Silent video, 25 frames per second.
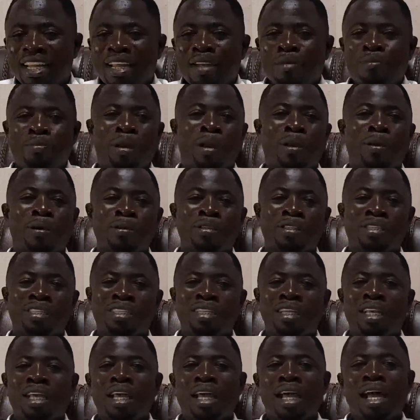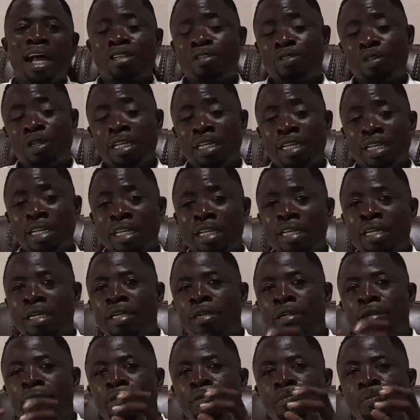because actually,
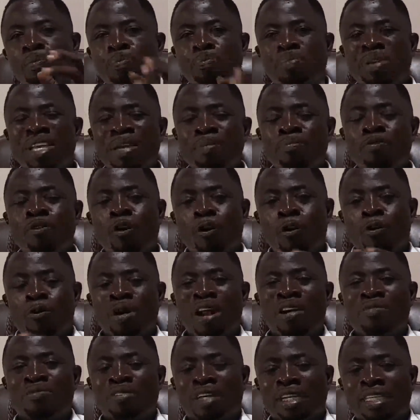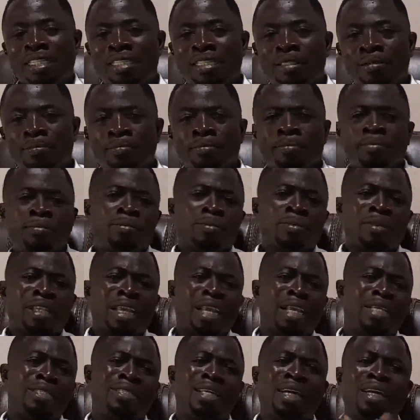BIM or Revit
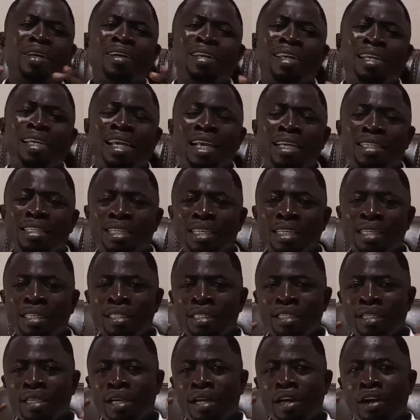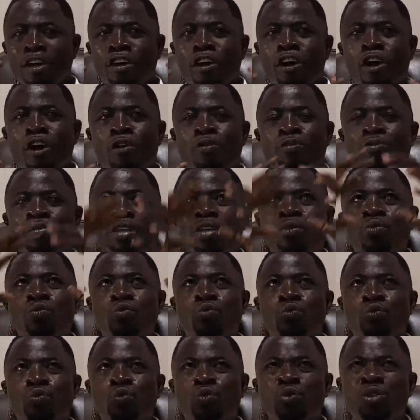is the creation of the
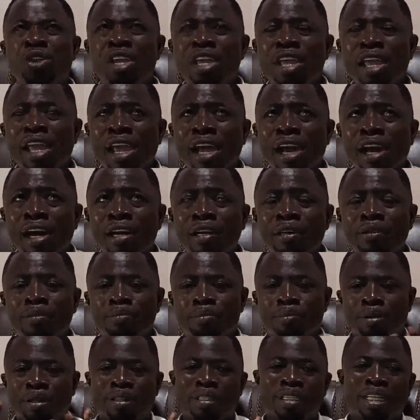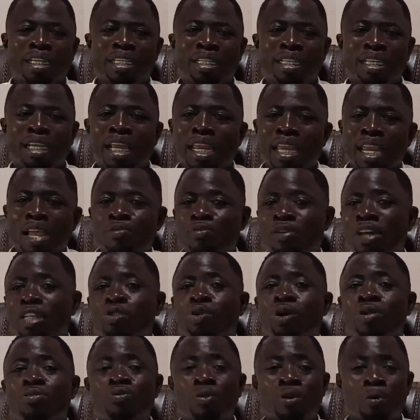real building in a
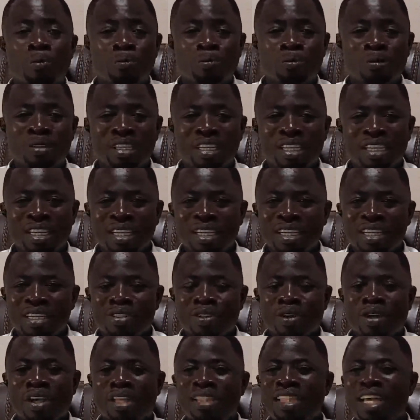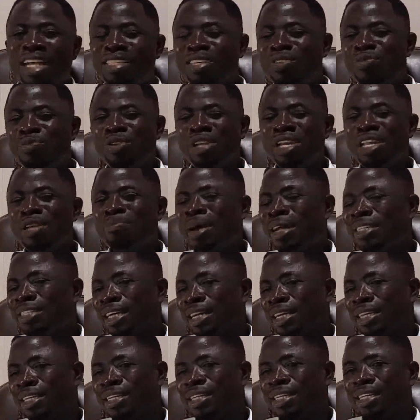virtual form. So it doesn't really
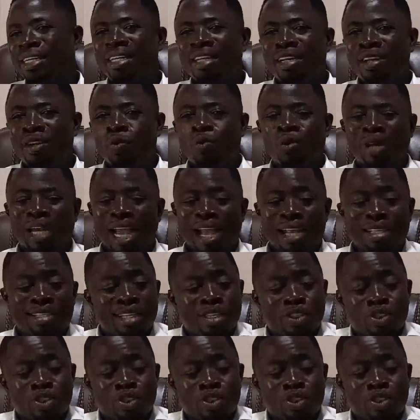matter whether it's a